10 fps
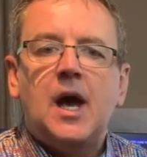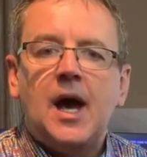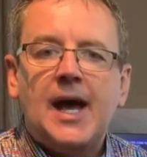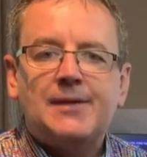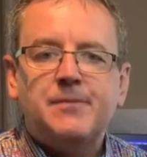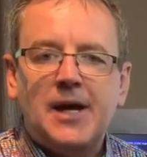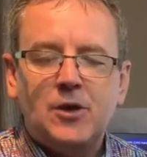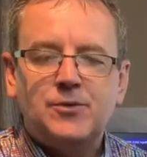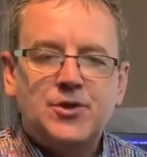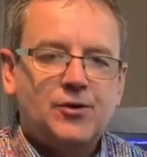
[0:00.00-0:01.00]
I have my
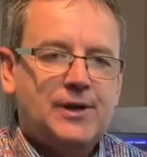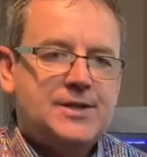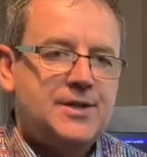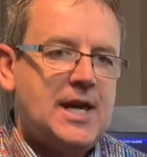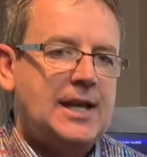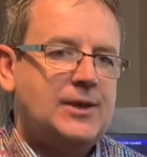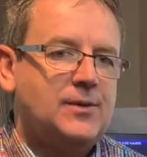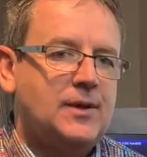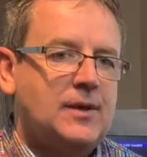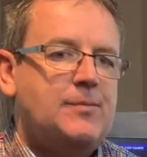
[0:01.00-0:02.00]
own story to tell you.
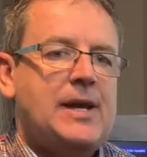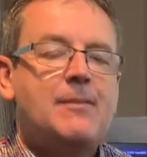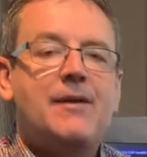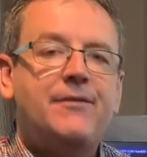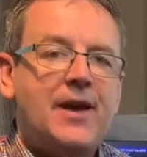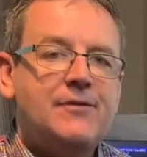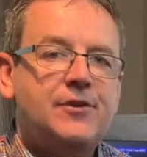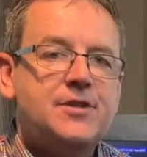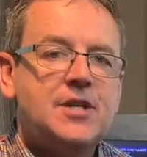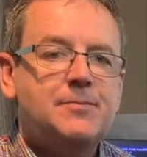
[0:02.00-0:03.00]
Being my favourite
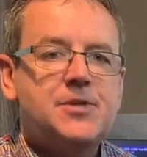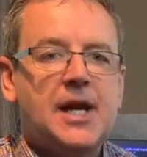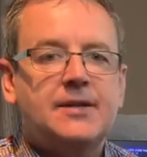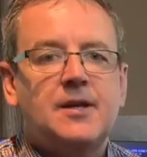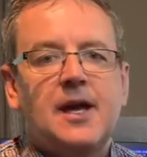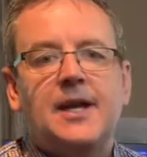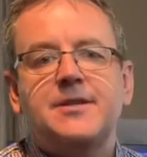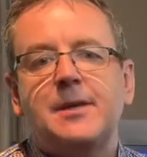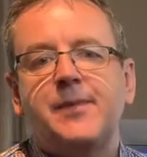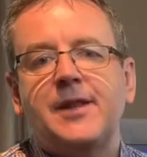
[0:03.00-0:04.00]
subject and
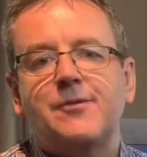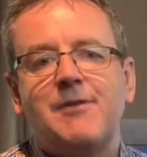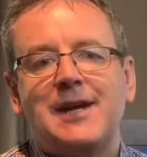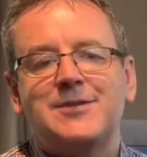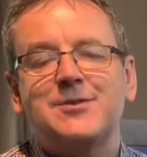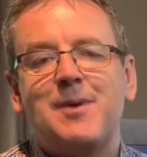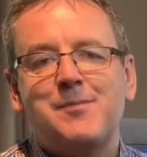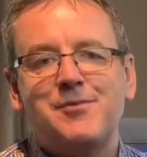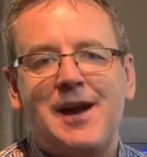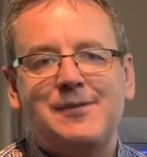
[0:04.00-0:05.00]
something that ranks as my
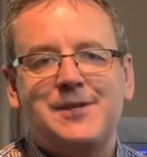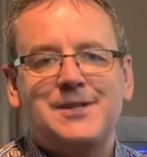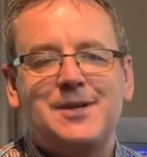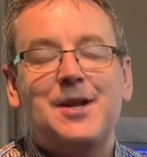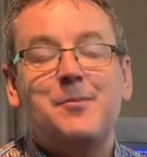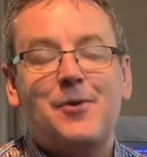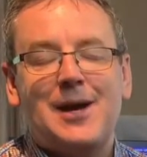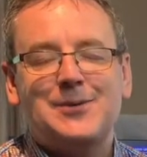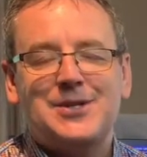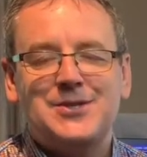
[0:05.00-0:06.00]
proudest
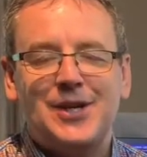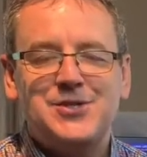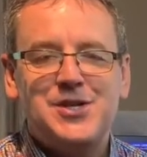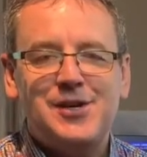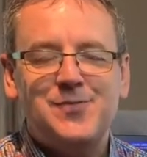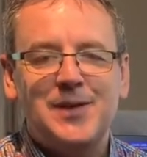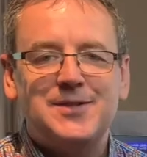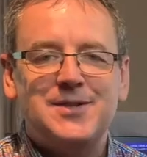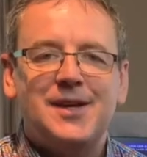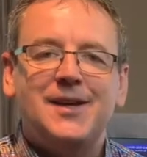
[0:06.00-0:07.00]

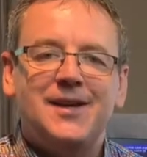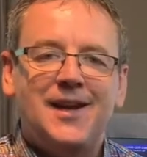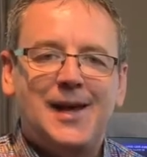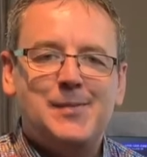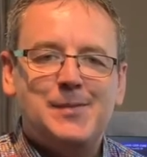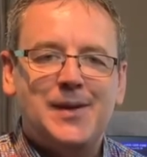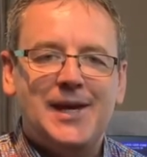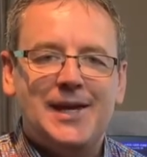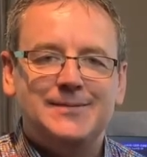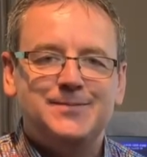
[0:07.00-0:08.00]
achievements, let me
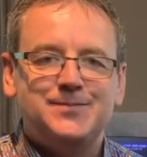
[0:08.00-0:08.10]
begin.